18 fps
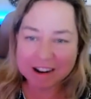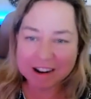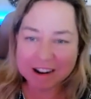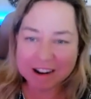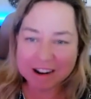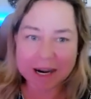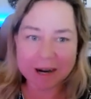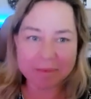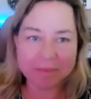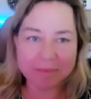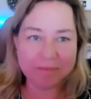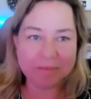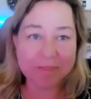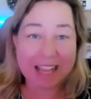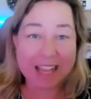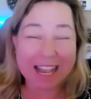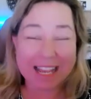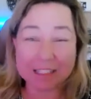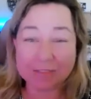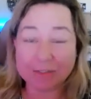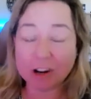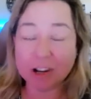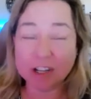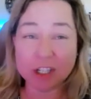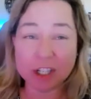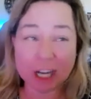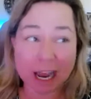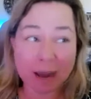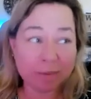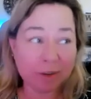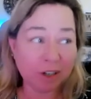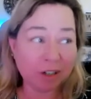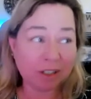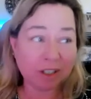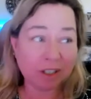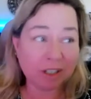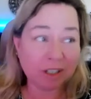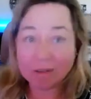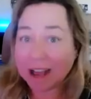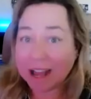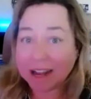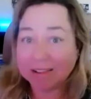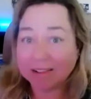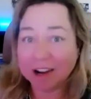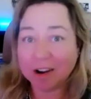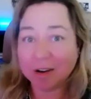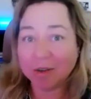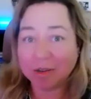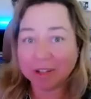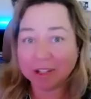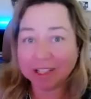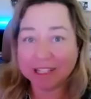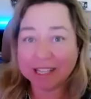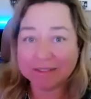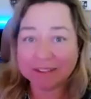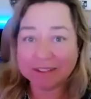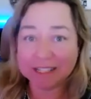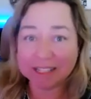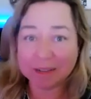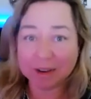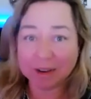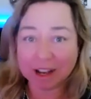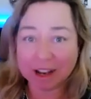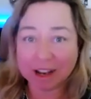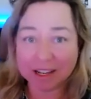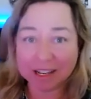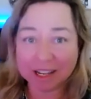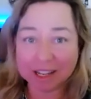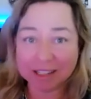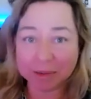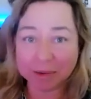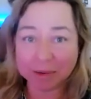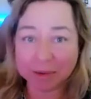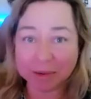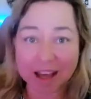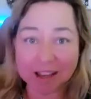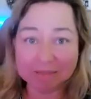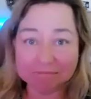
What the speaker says: As far as chapters go, I don't know. We'll just have to see what God does with that.